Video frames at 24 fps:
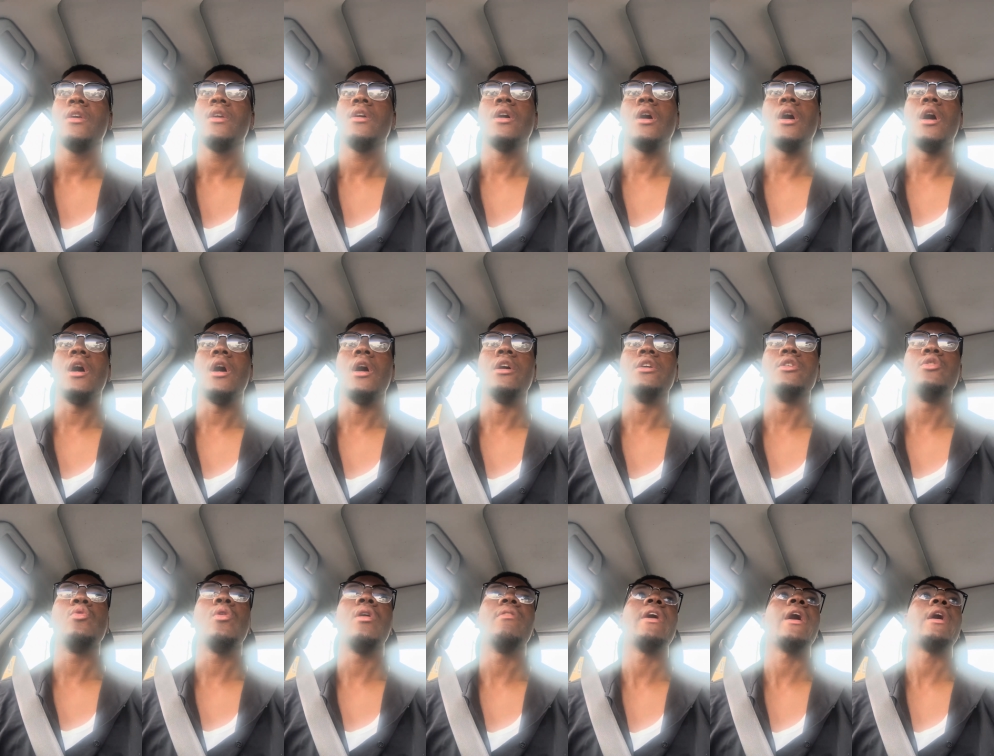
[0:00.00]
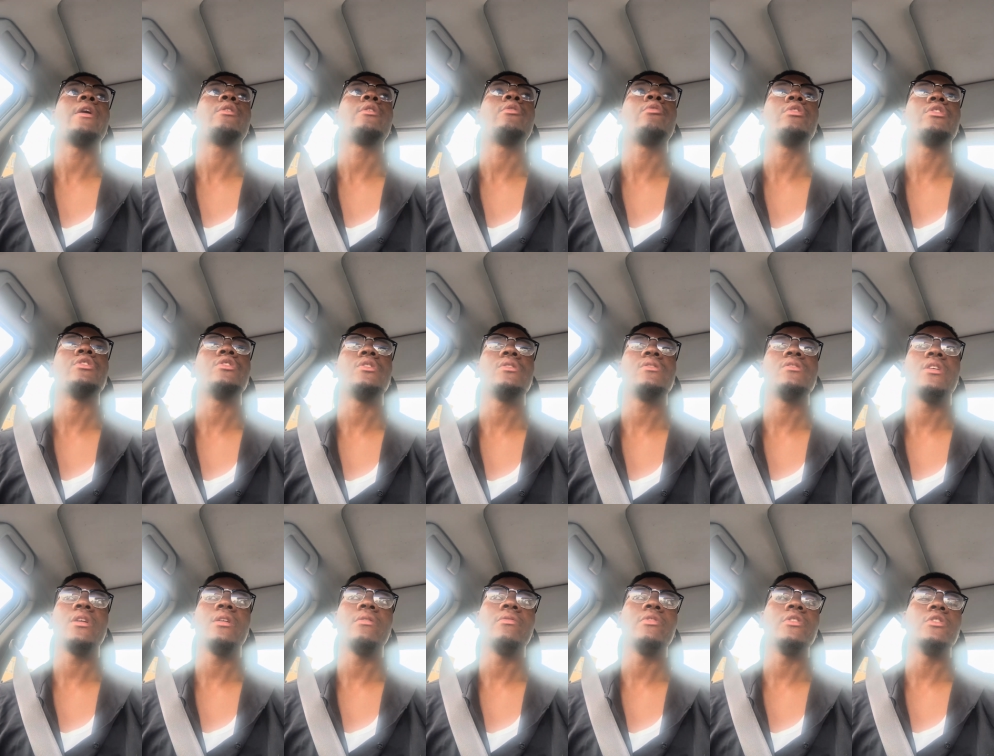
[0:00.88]
uh, you have had christians
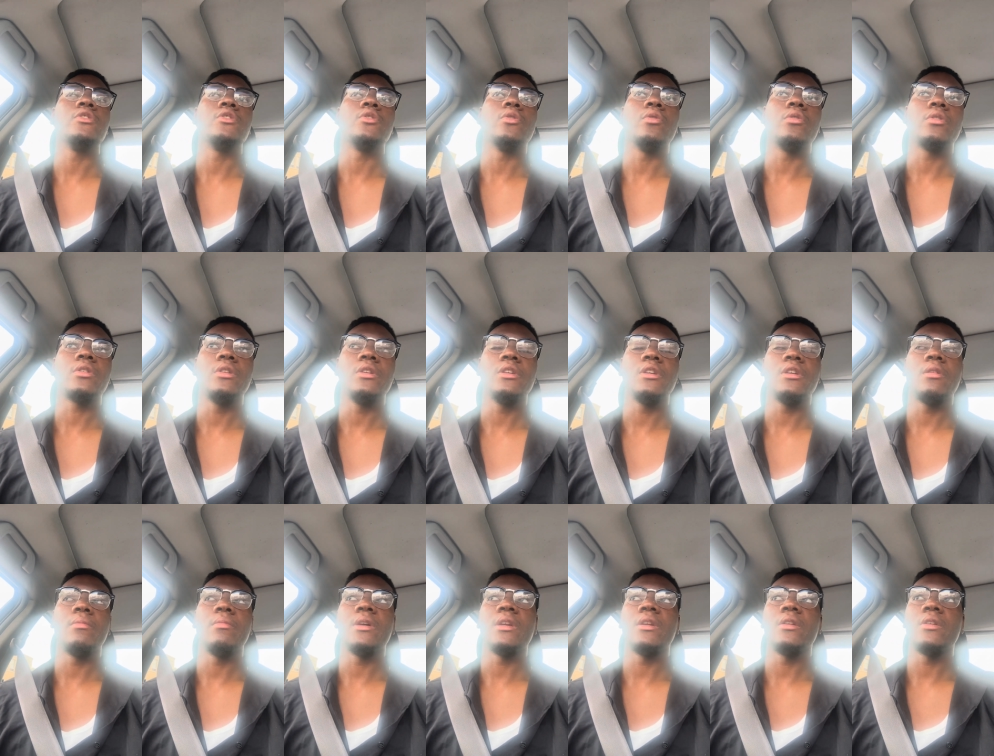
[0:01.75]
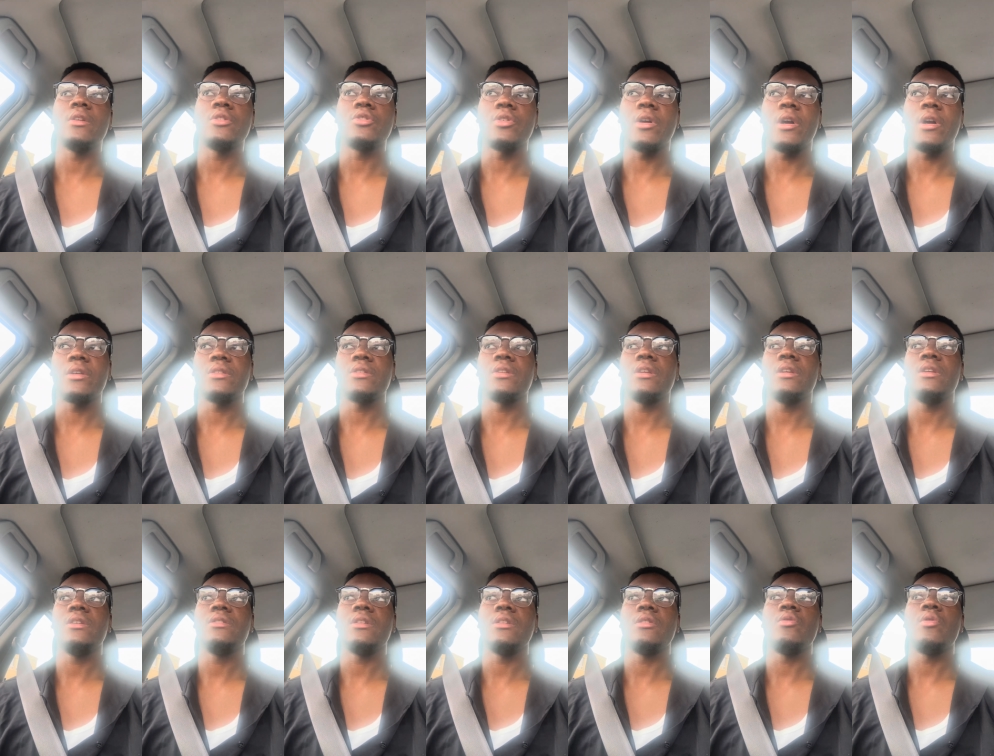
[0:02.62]
that have historically committed
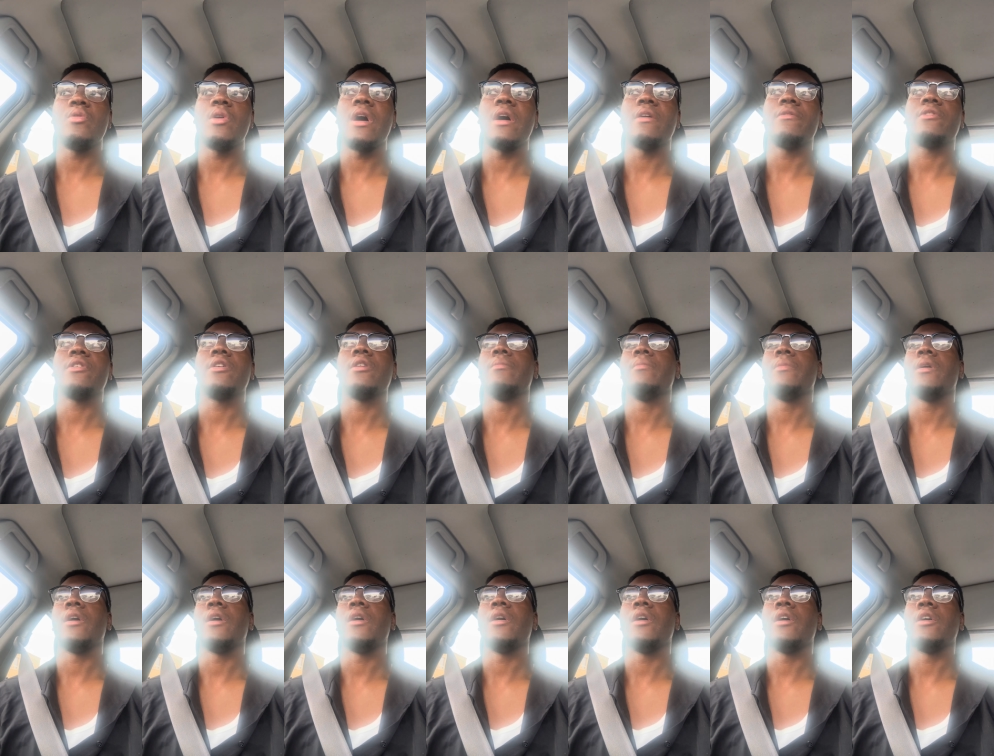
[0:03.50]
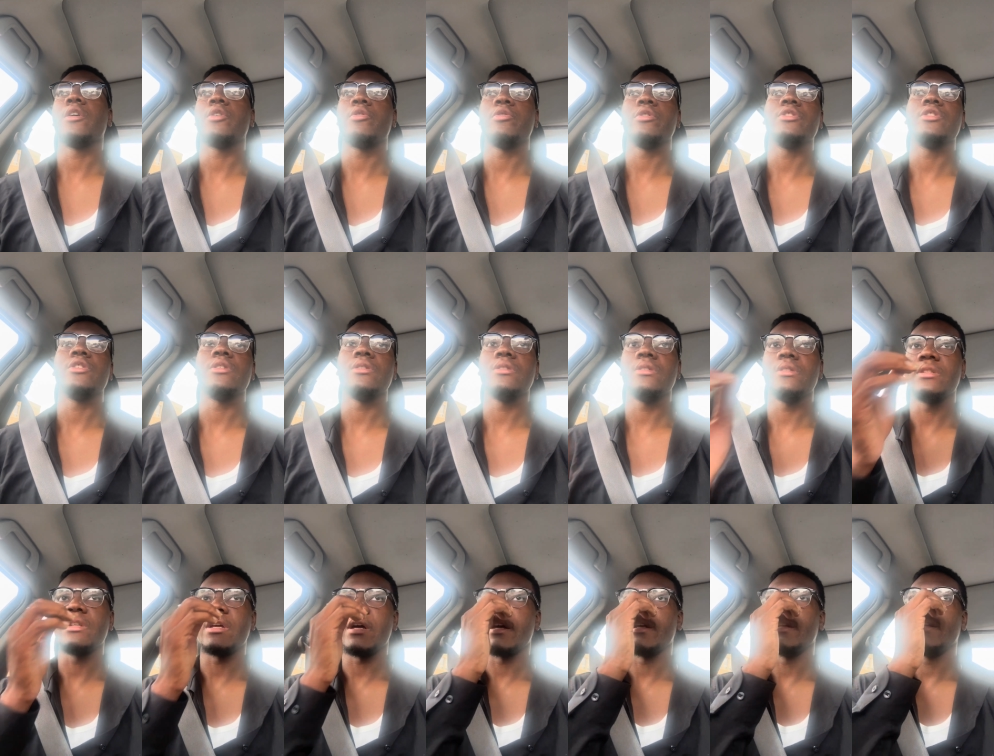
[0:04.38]
atrocities and you have uh, christians
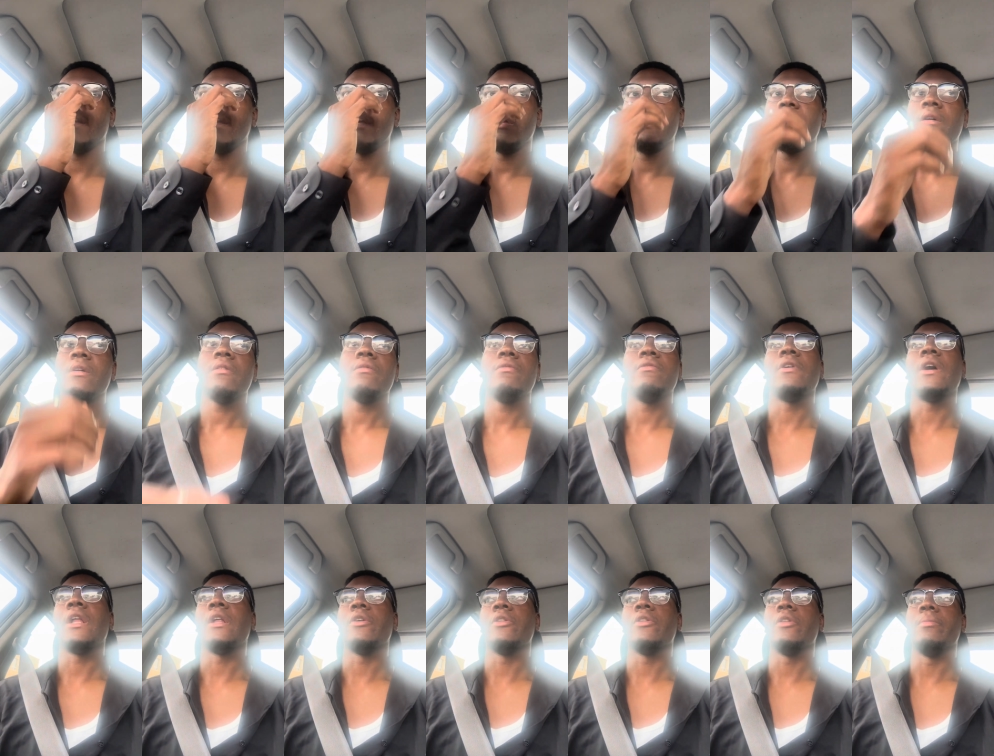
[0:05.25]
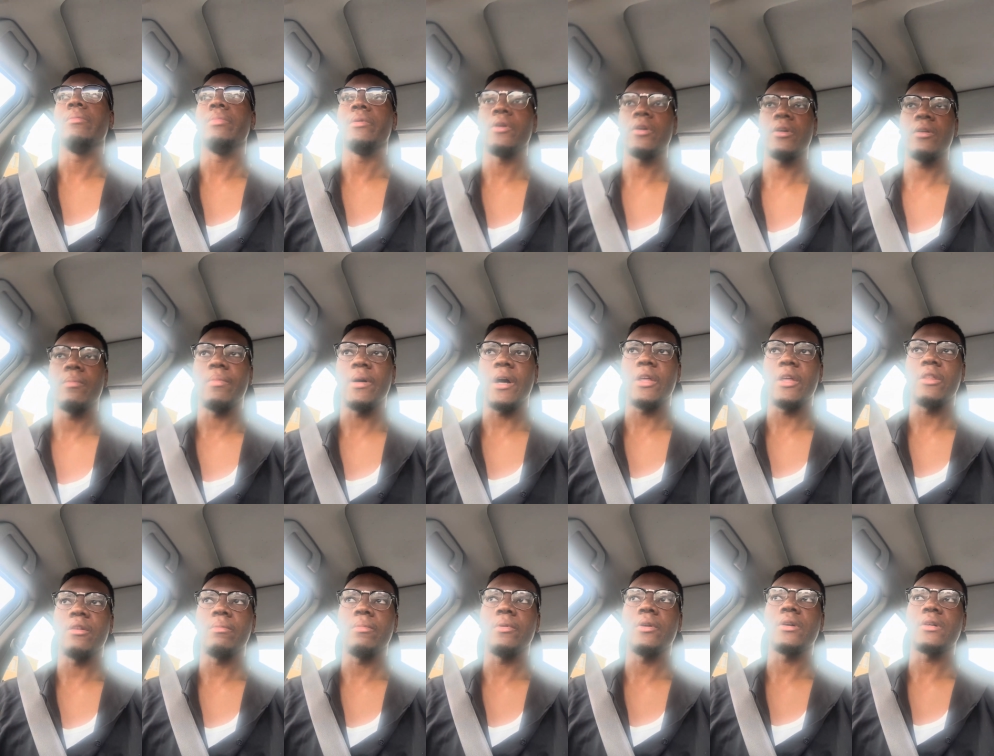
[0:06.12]
that follow the book by
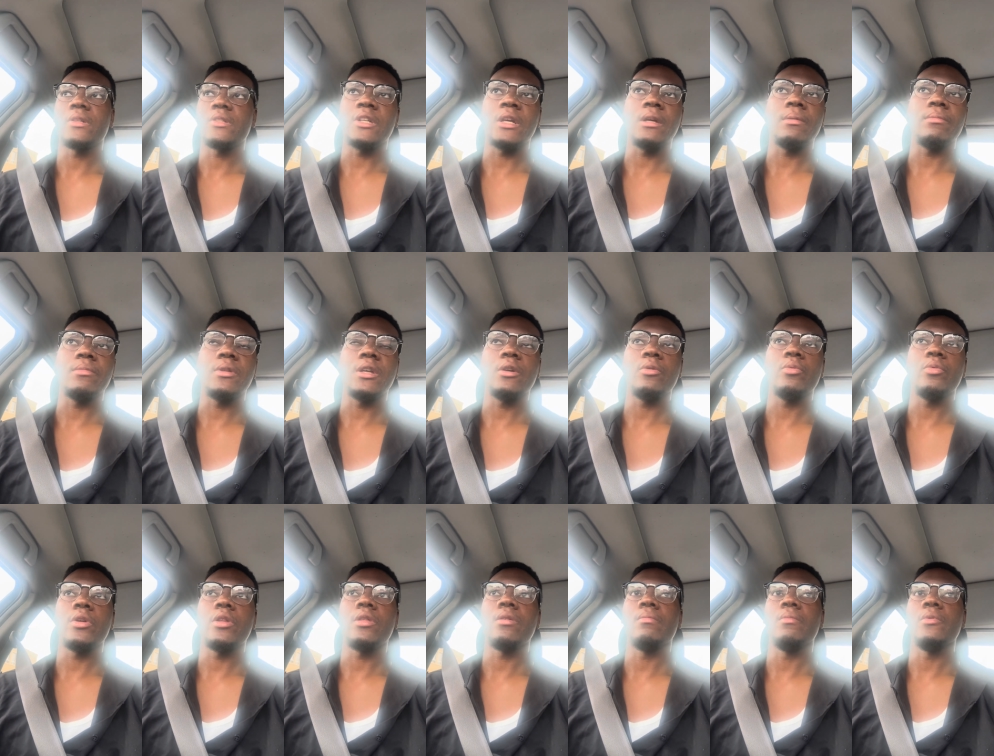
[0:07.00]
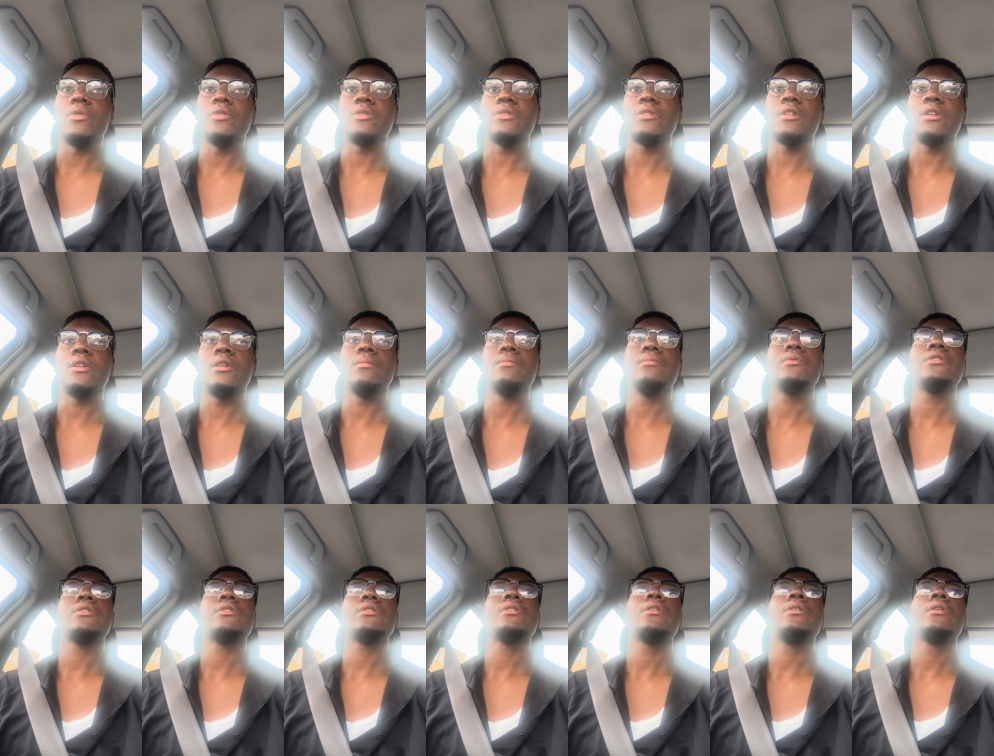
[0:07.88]
the book same thing with
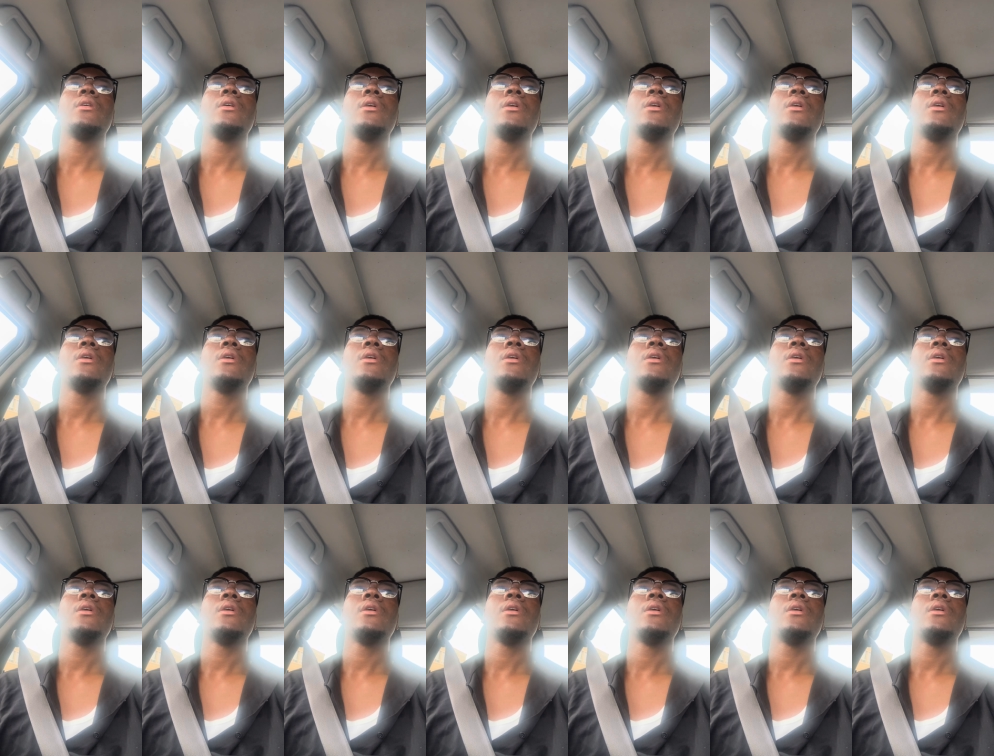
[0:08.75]
muslims